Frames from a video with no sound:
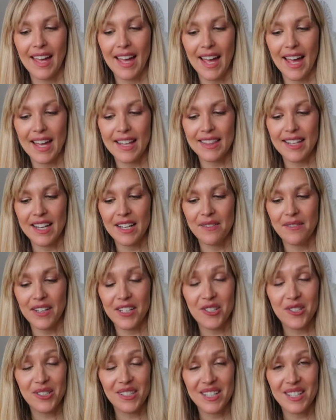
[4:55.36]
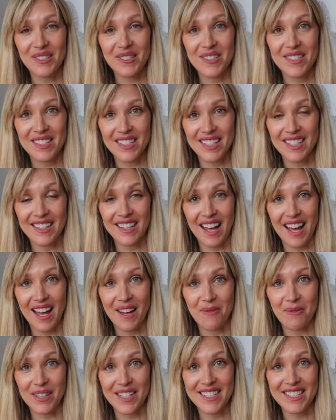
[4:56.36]
And then eventually you'll see
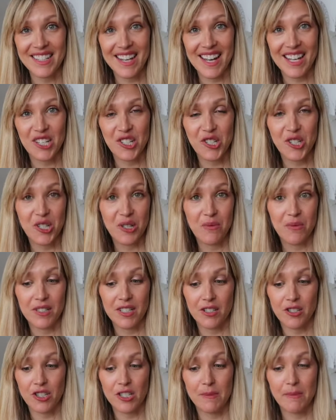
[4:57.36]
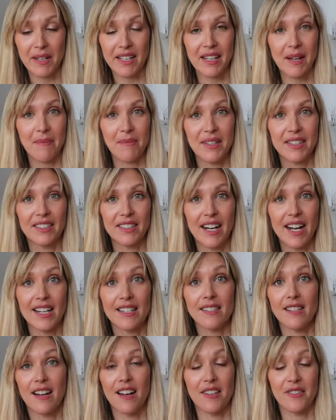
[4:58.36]
that one day she will just pick up the
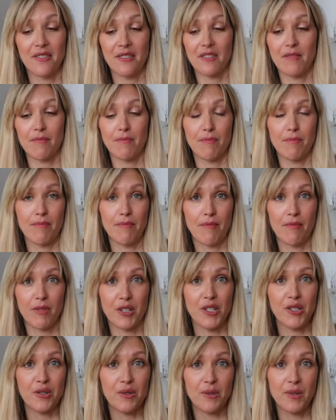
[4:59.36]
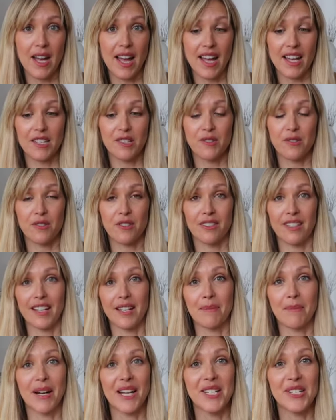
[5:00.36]
glass, either with 2 hands, or
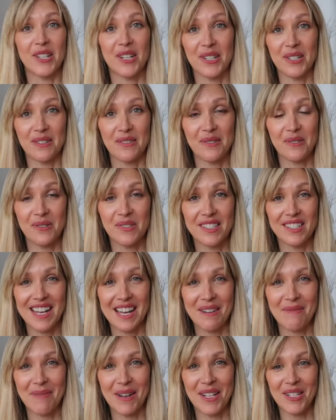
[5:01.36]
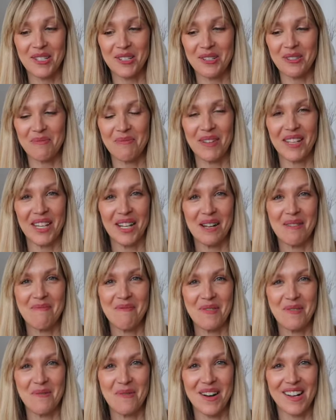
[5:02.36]
like my daughter who's 10 months, she'll pick it
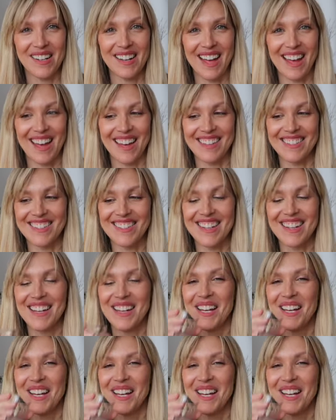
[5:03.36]
up with 1 hand,